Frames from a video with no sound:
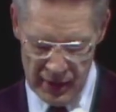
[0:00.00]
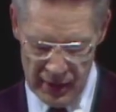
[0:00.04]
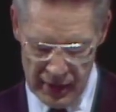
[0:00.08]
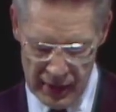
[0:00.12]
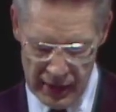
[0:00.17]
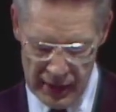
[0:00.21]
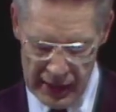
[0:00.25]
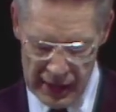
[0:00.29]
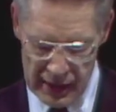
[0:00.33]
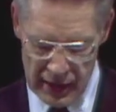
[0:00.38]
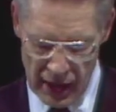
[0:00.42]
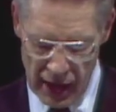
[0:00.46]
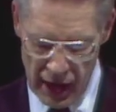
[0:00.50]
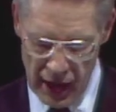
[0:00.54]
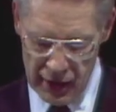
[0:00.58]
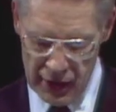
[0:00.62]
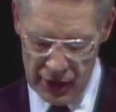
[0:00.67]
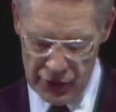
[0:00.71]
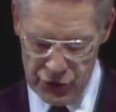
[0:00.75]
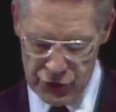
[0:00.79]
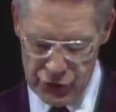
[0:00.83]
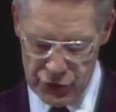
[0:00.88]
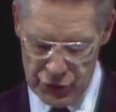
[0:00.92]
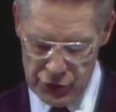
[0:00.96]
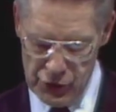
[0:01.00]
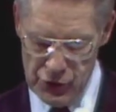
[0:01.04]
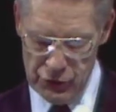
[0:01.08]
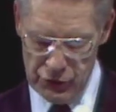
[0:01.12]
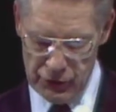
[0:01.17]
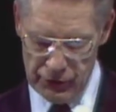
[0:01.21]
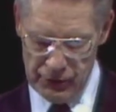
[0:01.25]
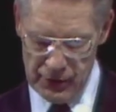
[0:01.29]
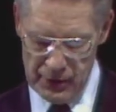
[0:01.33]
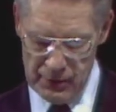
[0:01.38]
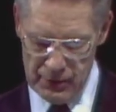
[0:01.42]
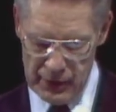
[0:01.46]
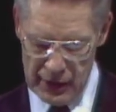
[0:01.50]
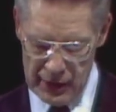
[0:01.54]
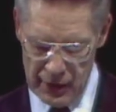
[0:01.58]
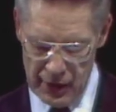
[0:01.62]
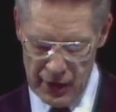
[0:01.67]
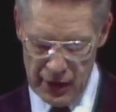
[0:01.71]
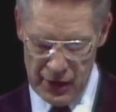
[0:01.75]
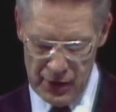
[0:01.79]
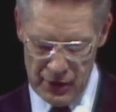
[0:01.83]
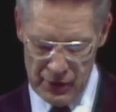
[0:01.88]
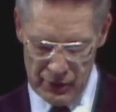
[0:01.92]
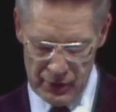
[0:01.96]
He calleth truth from the
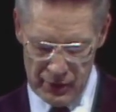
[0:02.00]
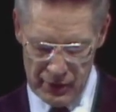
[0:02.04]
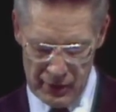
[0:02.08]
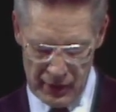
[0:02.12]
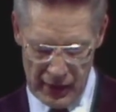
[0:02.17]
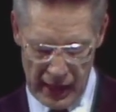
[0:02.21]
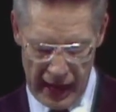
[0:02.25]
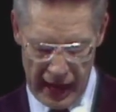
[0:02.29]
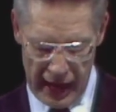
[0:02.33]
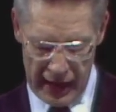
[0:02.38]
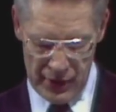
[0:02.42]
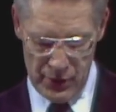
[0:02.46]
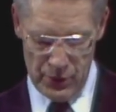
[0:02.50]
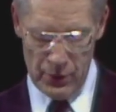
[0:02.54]
earth and